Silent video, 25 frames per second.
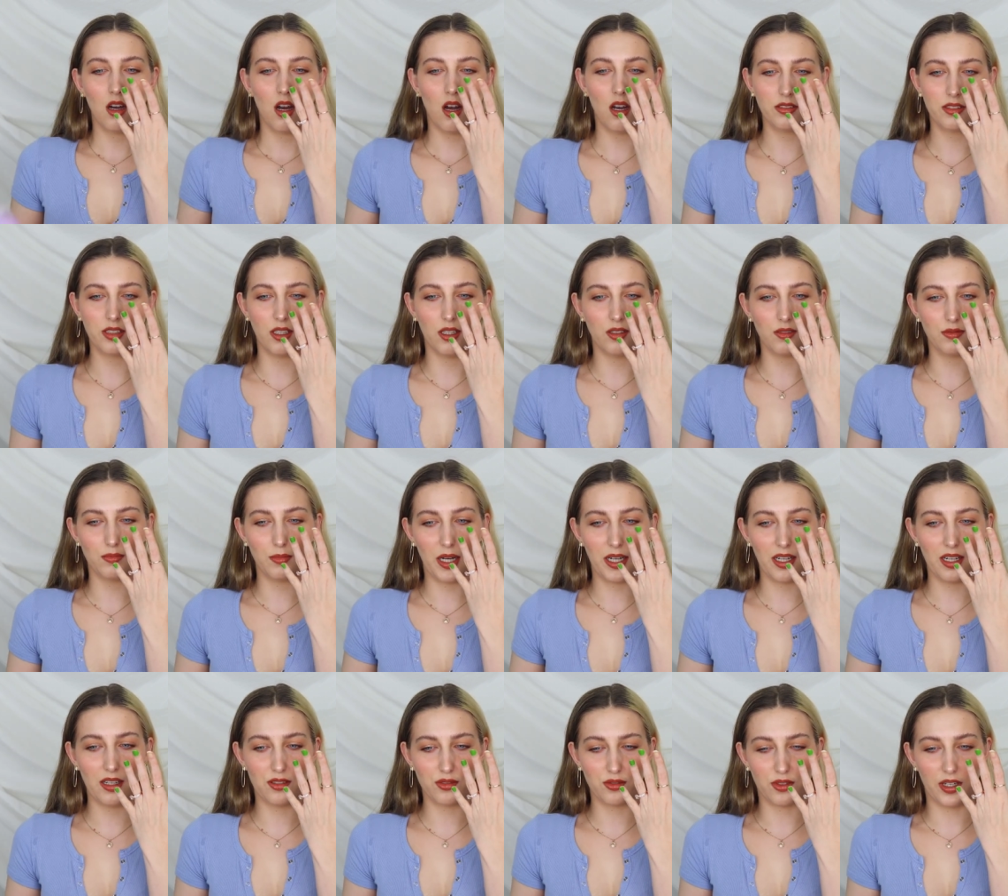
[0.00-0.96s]
Also, my
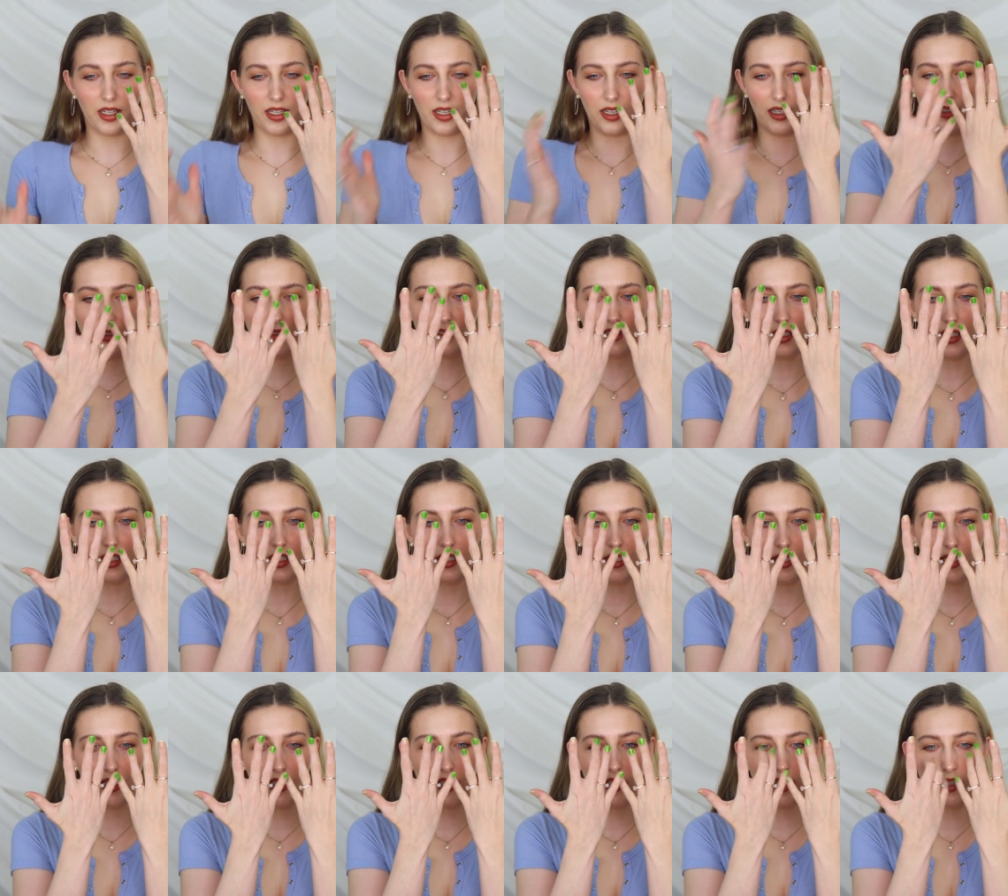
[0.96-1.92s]
nails right now,
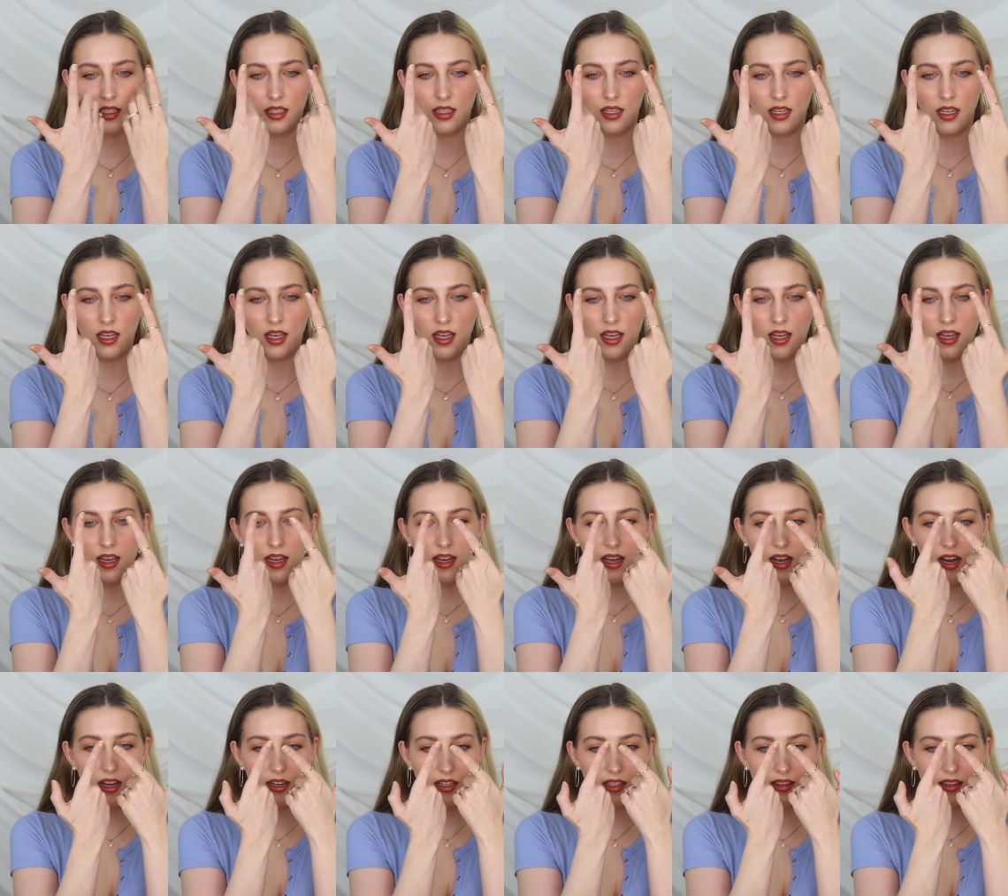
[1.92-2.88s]

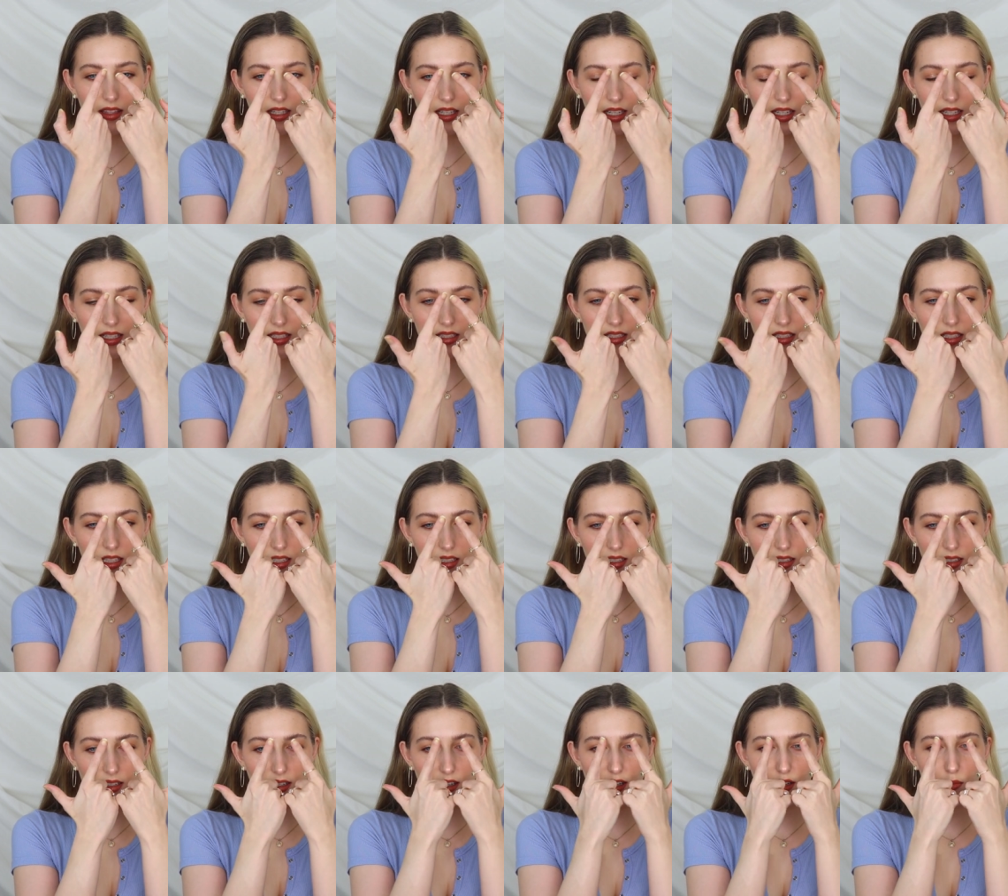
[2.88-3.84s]
did these
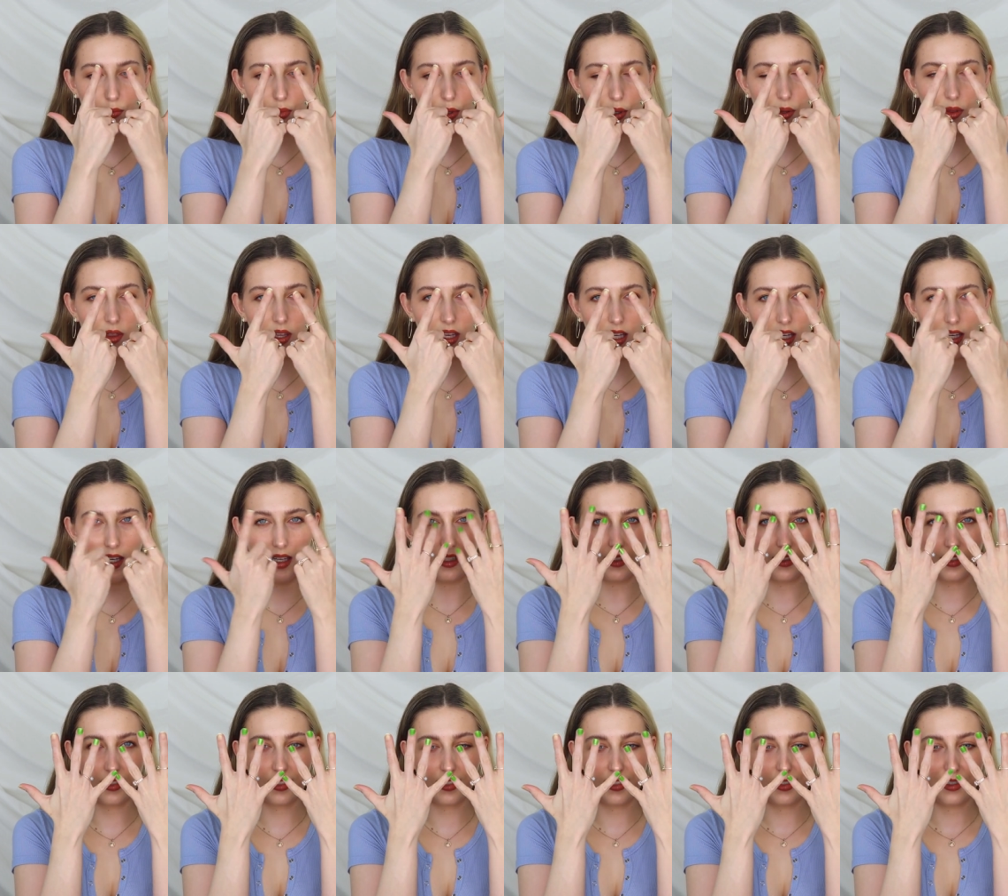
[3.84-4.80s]
on both
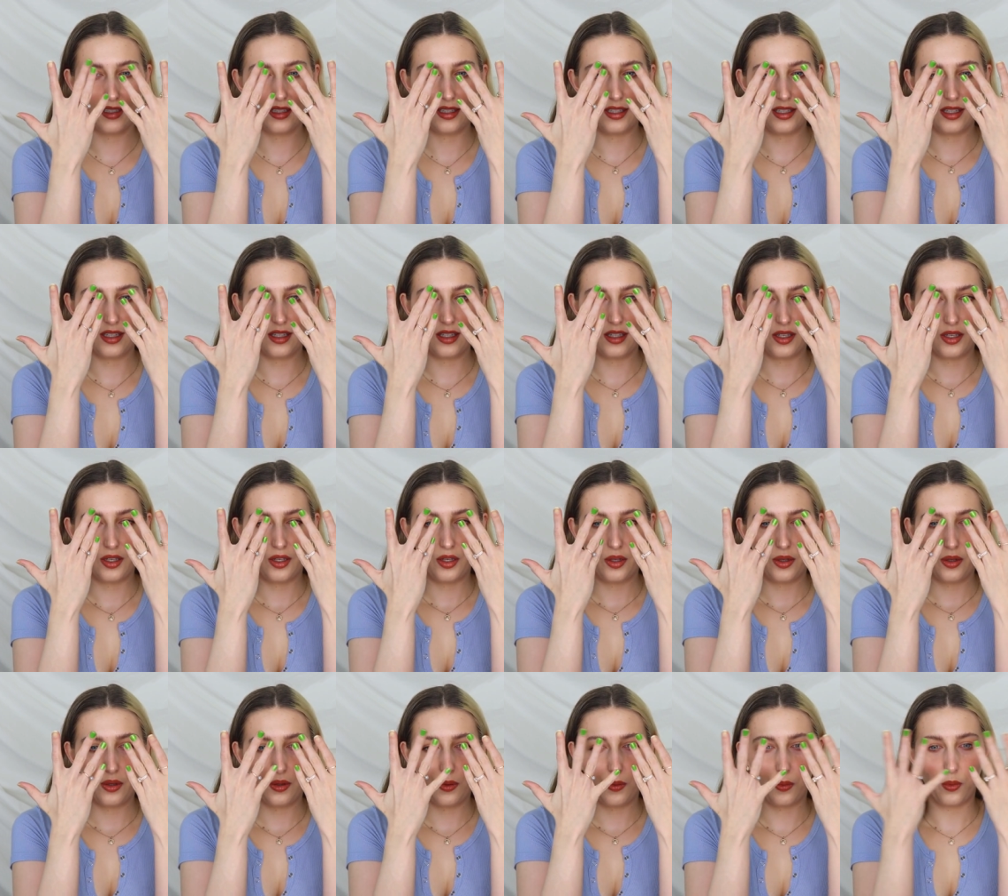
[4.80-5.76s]
hands
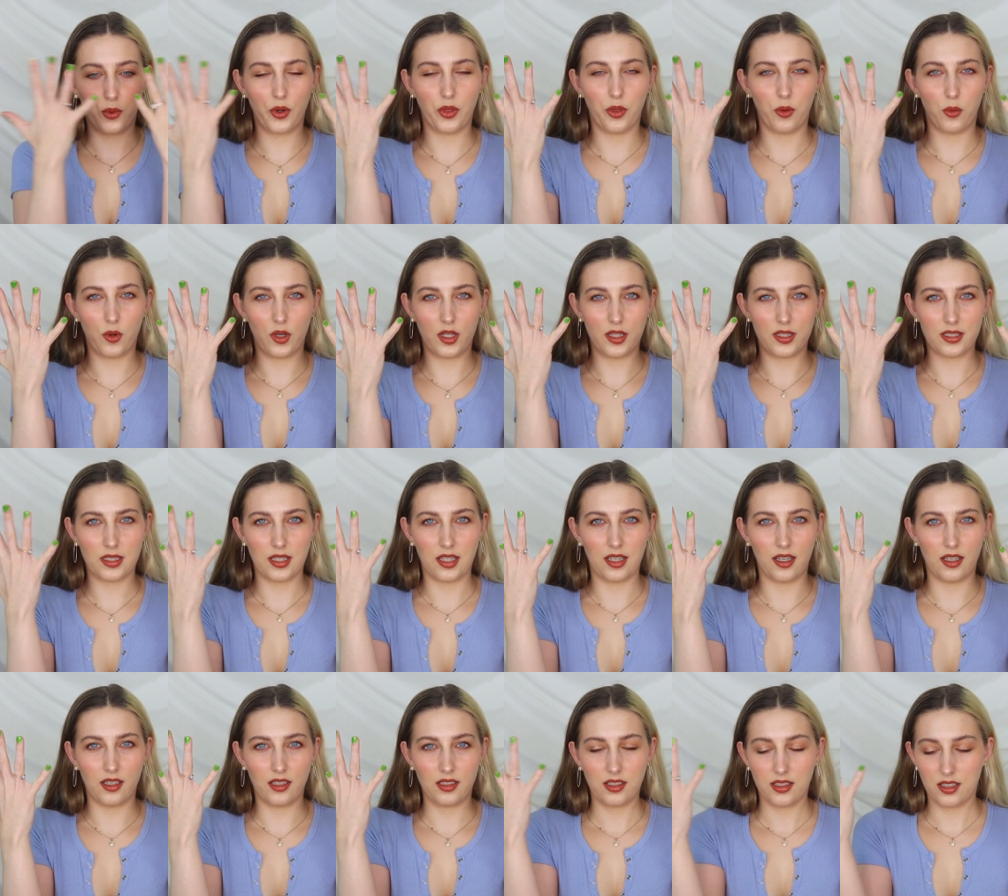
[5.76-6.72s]
were the ones
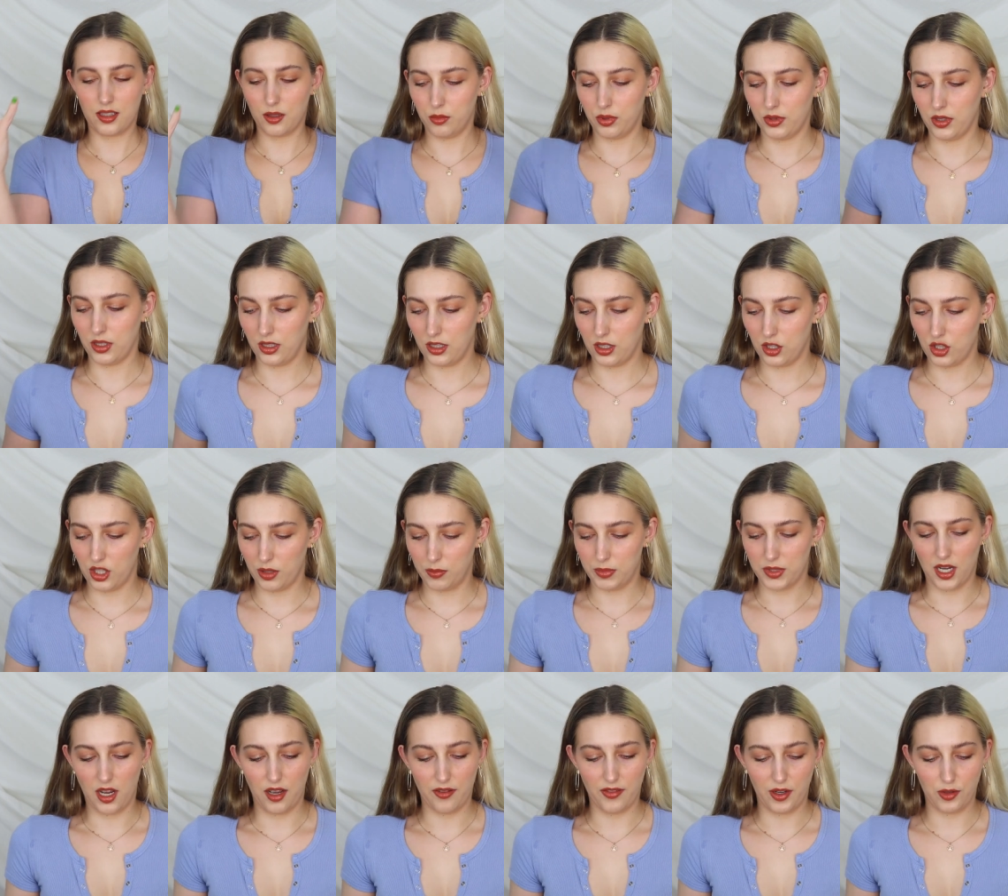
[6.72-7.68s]
that completely
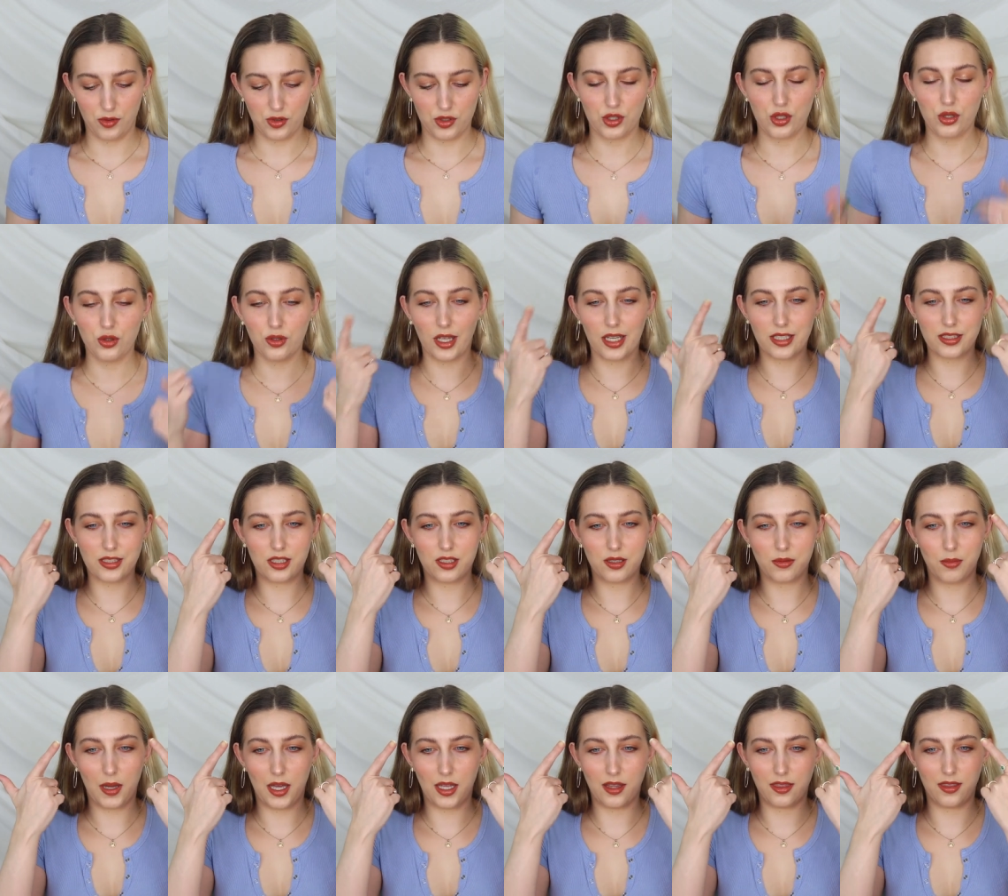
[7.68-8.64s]
chipped off. I was too lazy
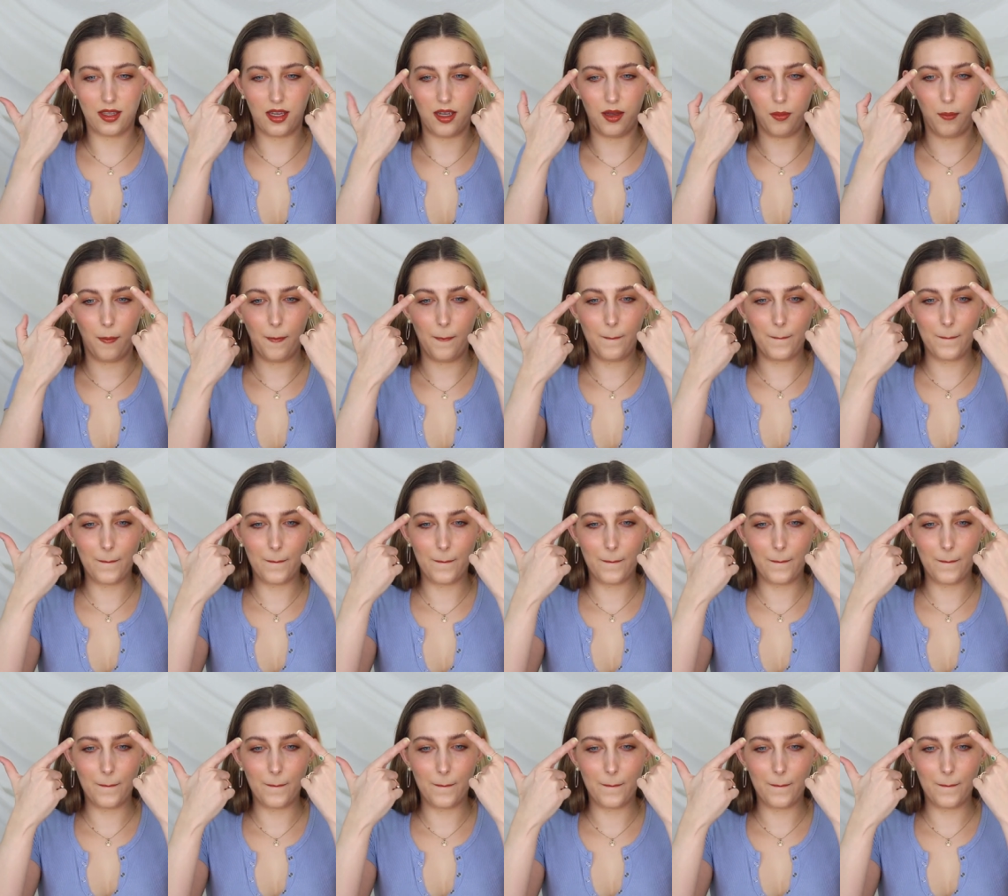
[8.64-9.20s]
to paint them